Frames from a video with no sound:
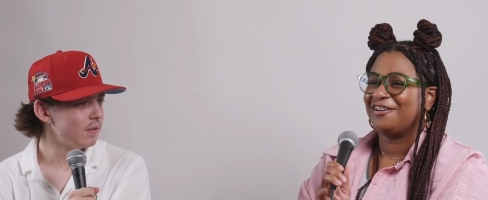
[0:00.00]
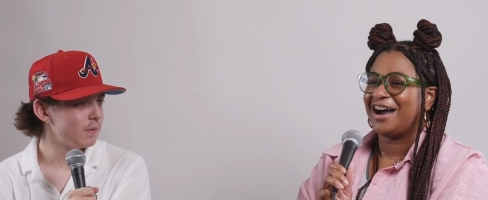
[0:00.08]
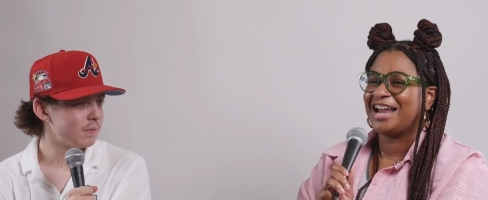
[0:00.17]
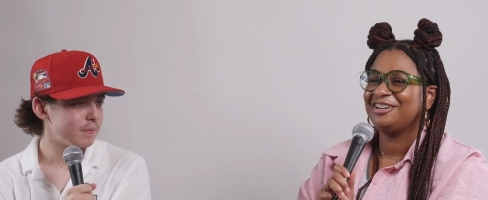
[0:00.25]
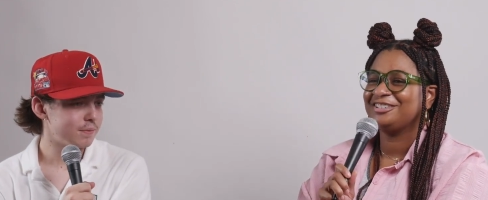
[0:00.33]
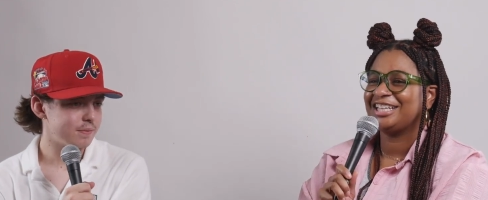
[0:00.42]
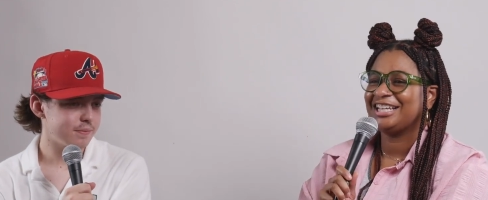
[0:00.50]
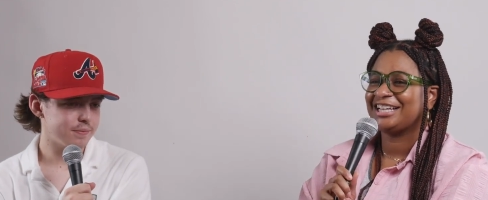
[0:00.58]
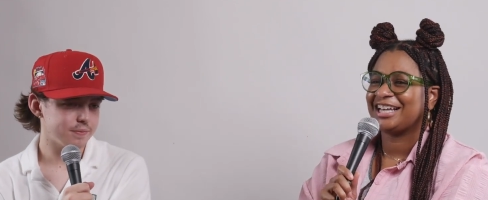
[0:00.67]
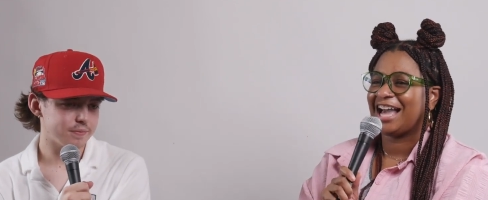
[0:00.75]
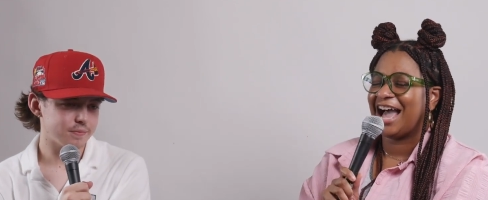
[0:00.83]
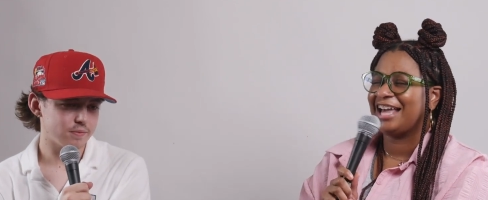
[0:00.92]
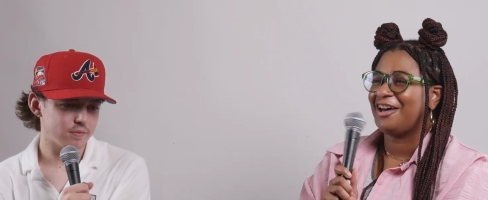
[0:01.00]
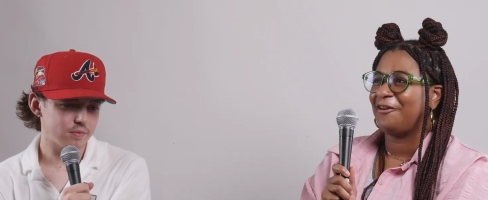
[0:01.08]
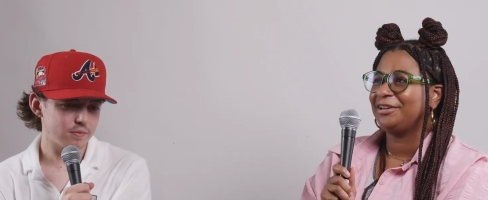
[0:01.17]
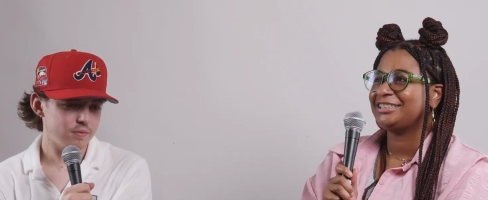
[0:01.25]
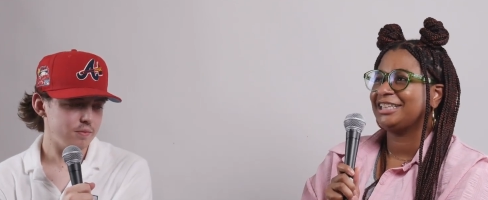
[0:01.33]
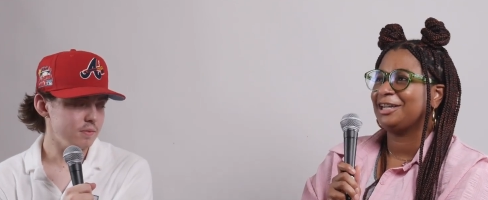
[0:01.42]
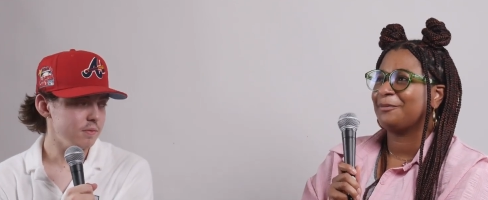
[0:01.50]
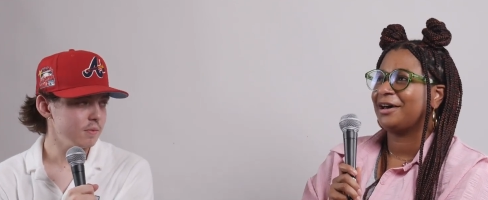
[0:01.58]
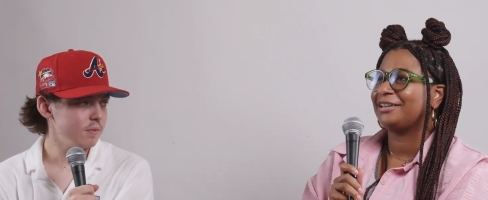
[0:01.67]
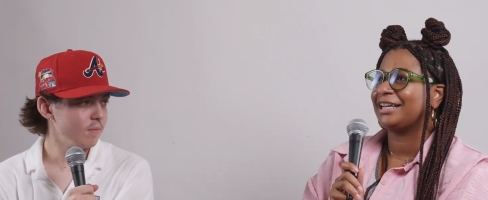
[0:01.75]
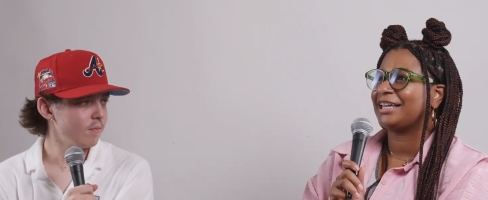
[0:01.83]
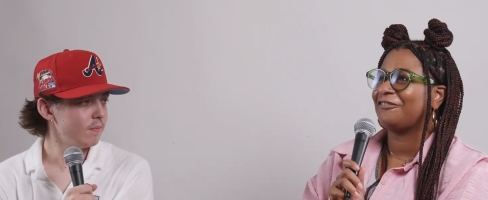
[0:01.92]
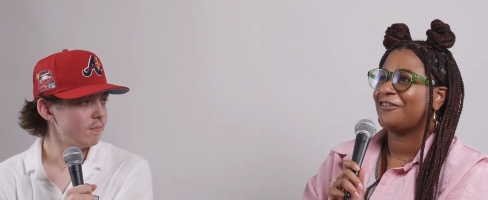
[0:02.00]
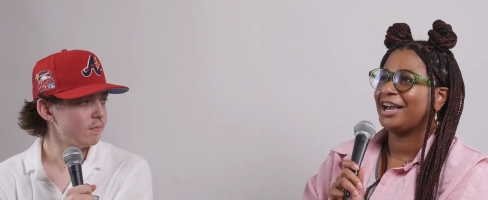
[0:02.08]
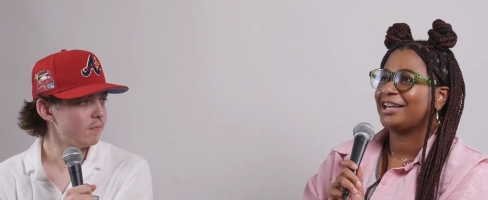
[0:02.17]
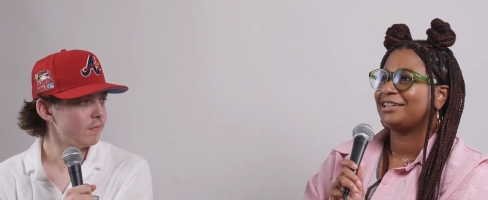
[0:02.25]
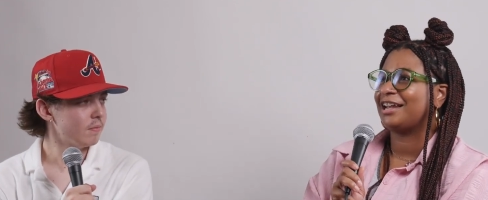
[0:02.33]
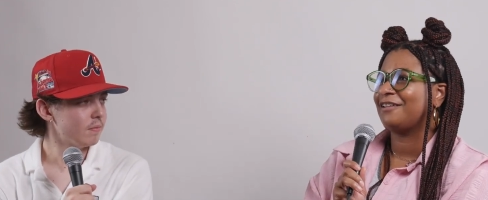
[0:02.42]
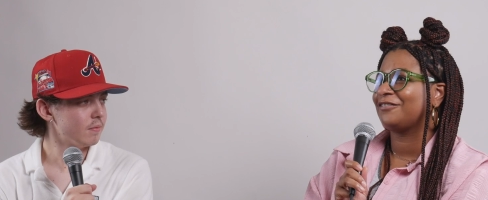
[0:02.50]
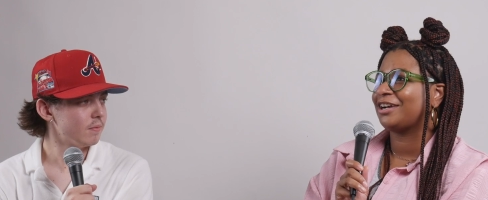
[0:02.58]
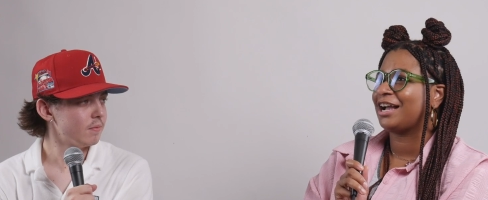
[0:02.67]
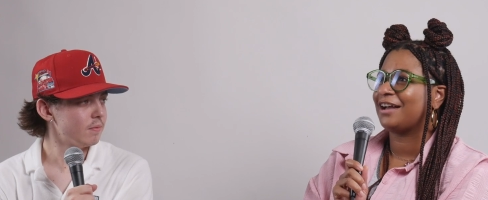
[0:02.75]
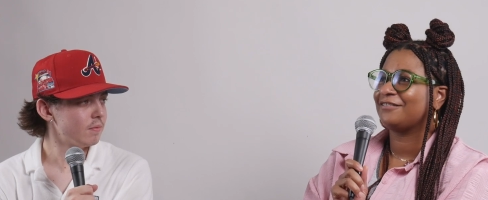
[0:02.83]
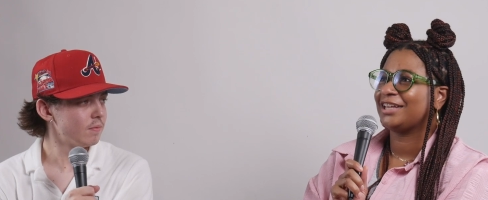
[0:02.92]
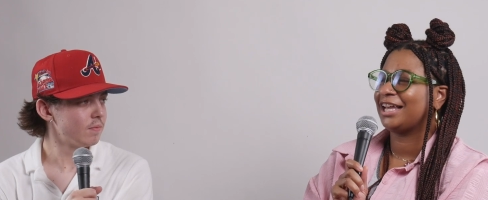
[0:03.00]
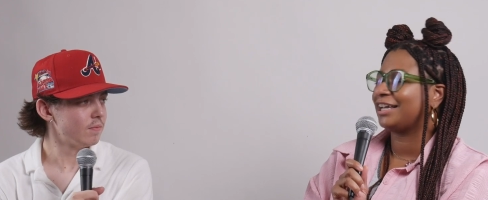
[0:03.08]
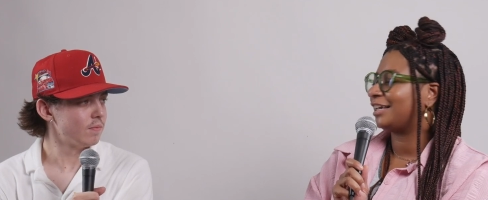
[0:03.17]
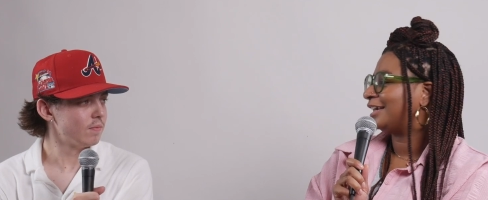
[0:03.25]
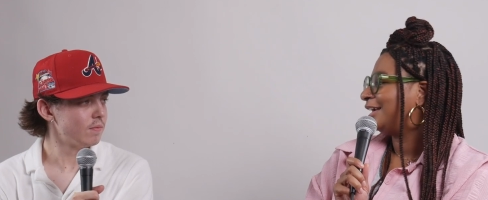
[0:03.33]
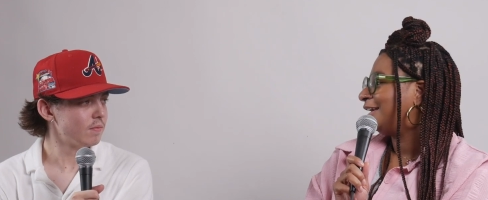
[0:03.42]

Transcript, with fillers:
Speaker 1: I don't think I always think about like if I could ever have like